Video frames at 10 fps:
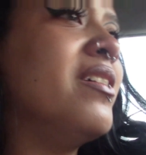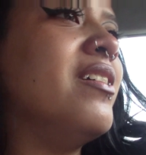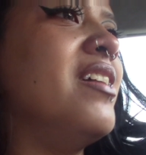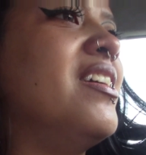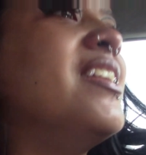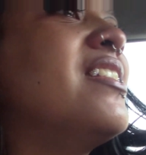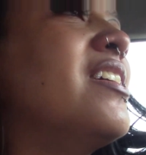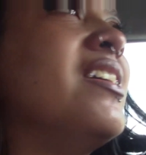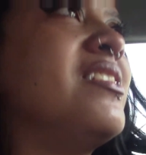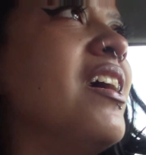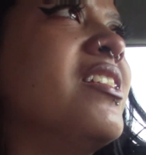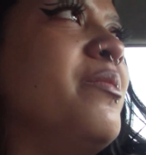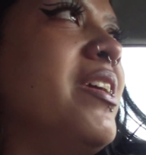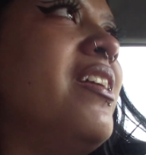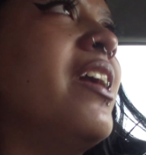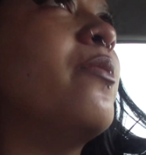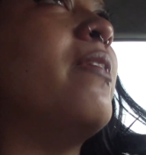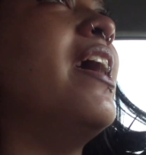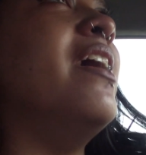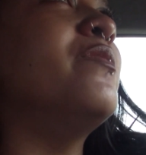and then he literally texted me like
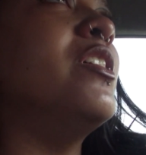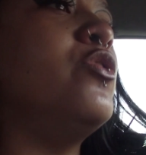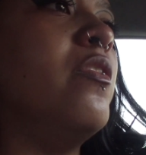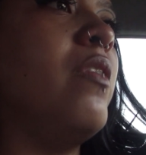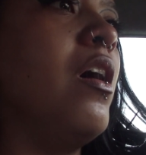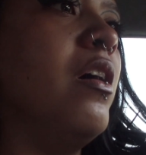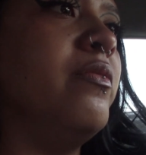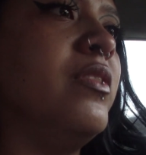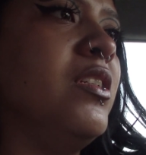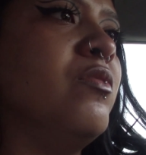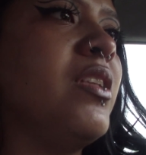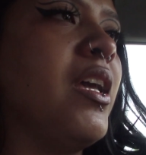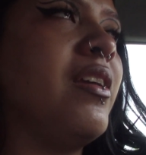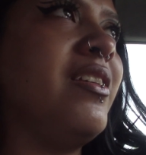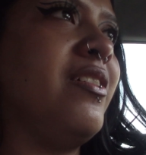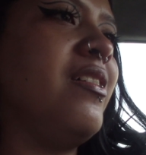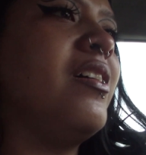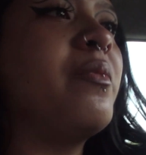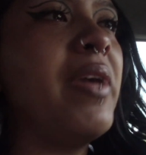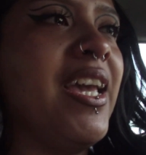right after I drove off and he was like, you
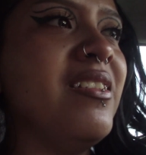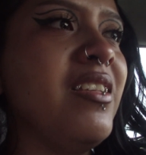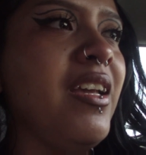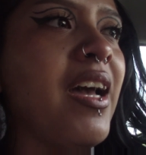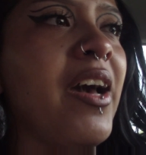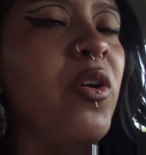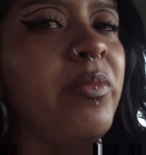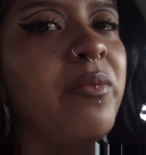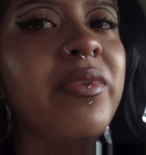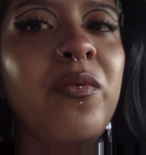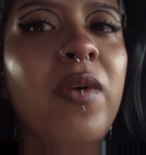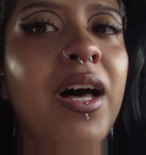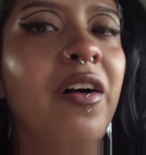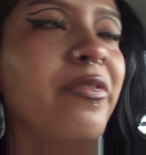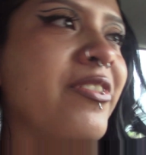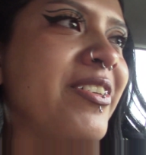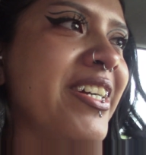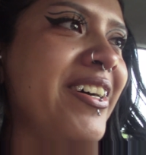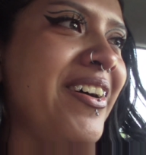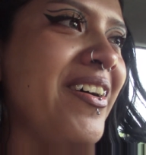look amazing. I hope you've been well for
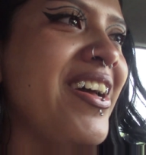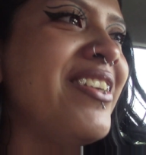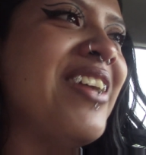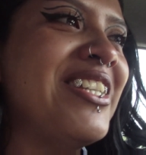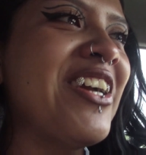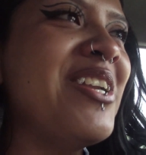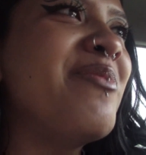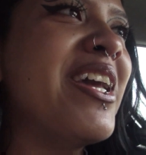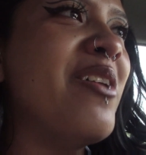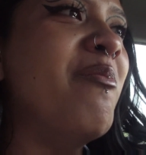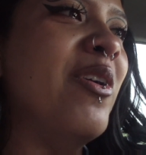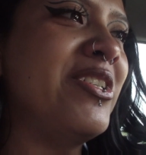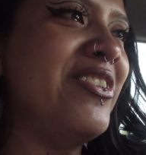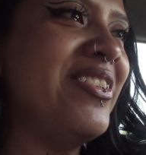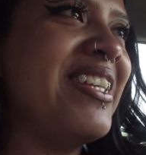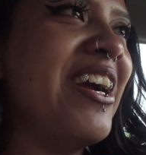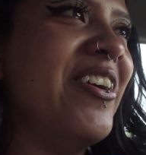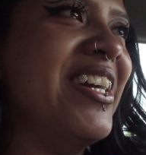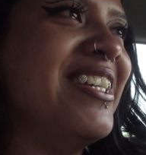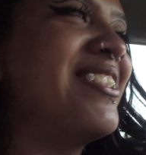real. I'm not trying to be an emotional
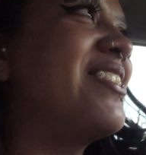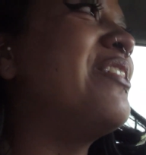terrorist.